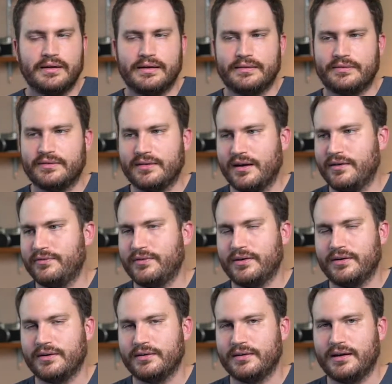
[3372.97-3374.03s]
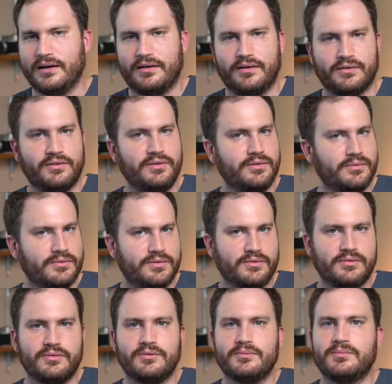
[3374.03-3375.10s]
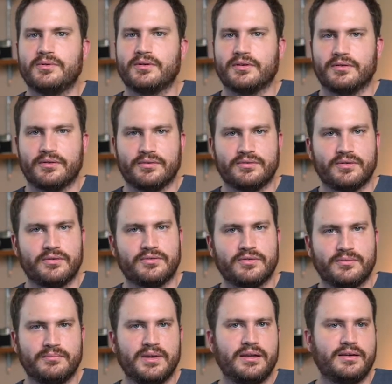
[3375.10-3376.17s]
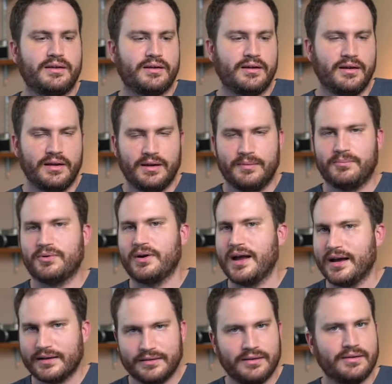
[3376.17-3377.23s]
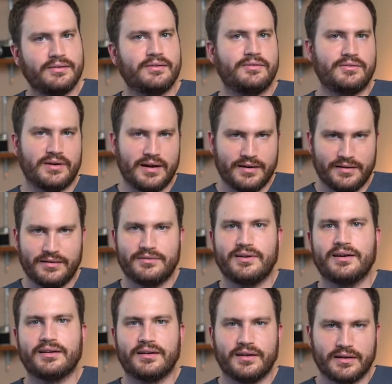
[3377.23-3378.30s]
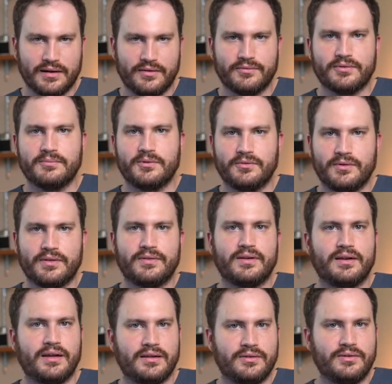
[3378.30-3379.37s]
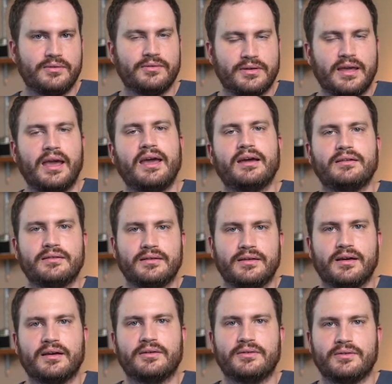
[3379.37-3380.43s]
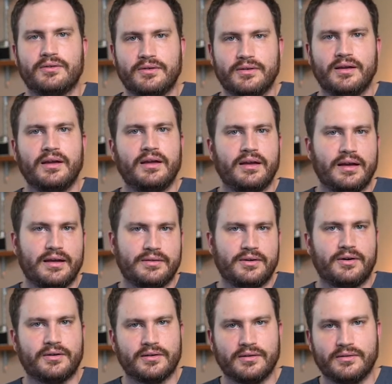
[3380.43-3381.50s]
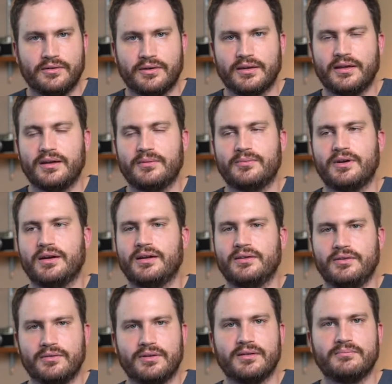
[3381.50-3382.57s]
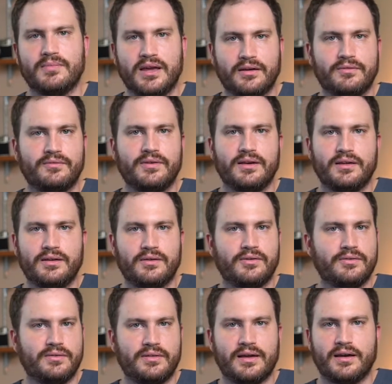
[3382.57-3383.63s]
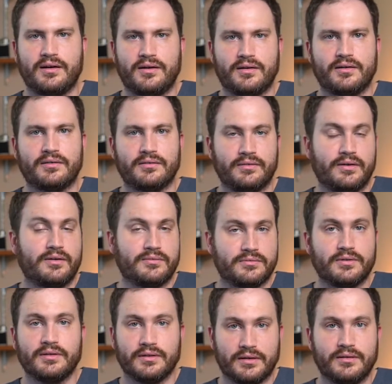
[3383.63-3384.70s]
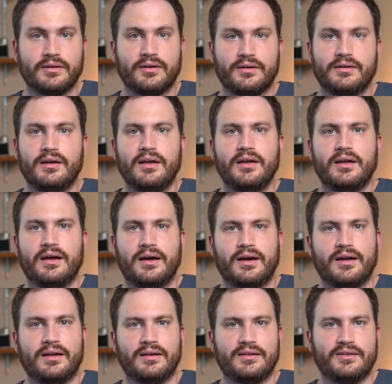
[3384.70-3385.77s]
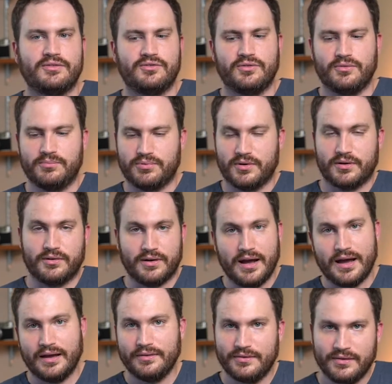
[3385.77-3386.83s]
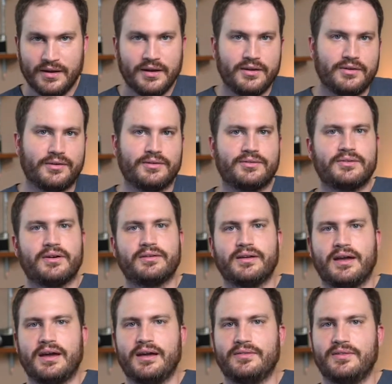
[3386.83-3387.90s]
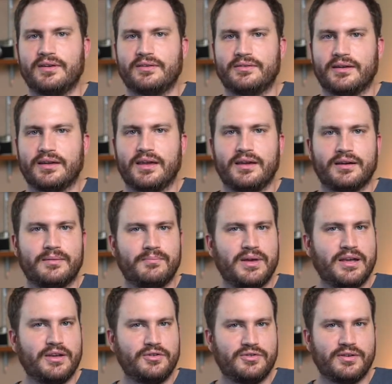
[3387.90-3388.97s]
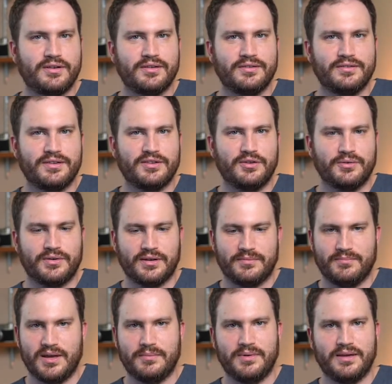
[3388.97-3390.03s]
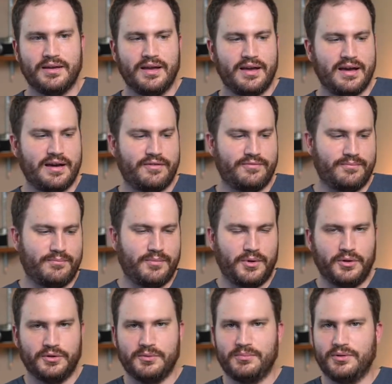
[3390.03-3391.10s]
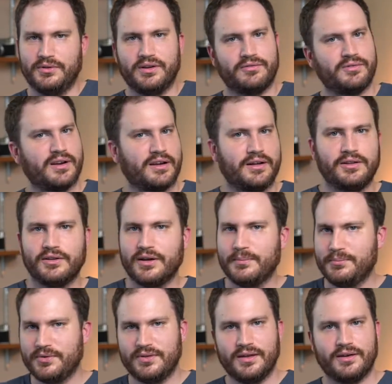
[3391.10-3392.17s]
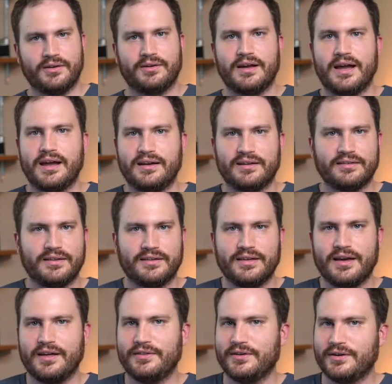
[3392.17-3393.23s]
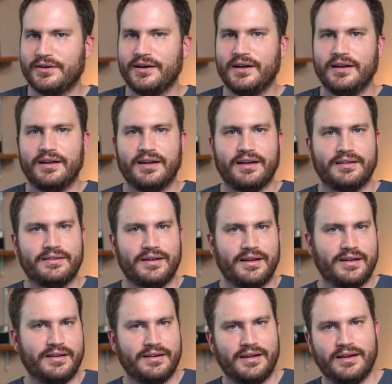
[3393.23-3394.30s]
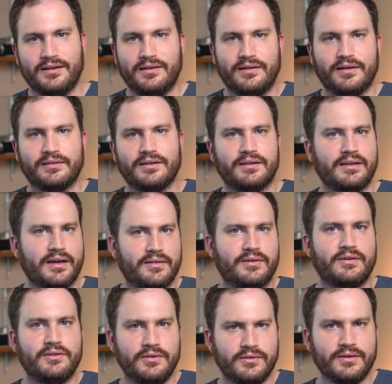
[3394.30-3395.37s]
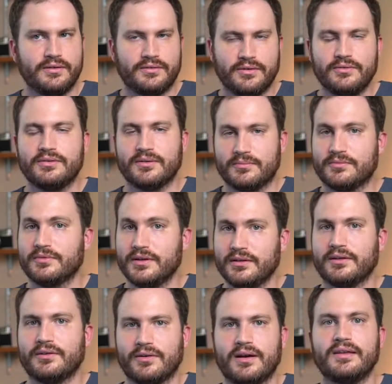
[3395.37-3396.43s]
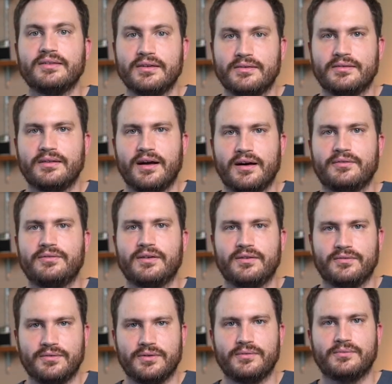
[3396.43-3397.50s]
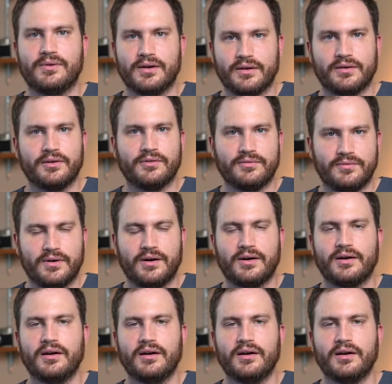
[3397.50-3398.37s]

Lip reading: stuff on YouTube or social media, practice, try to get comfortable with it, and you can get good at talking to a camera, and you can make videos that are really good. And as you progress, you could start to add things like animations, and you could maybe have multiple different clips that you're adding together and editing together, and you could do some really crazy stuff if you want to go far